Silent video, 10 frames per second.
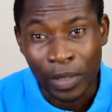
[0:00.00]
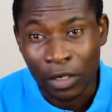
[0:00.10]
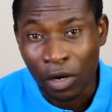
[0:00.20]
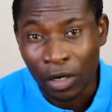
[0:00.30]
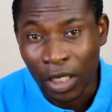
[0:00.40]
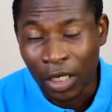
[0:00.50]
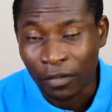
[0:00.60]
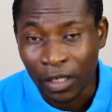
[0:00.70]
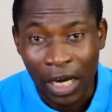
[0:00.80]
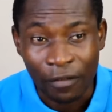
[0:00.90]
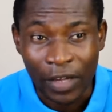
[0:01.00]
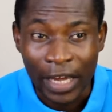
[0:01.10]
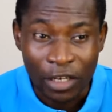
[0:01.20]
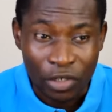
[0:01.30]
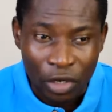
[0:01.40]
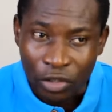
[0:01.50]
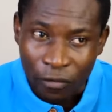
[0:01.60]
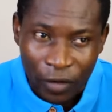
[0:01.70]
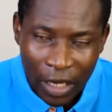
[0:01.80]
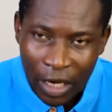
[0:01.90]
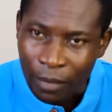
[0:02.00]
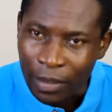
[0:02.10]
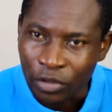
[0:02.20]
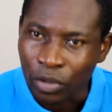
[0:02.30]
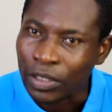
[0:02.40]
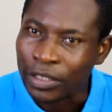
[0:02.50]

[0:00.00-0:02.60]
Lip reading: may not even have any source of income at all.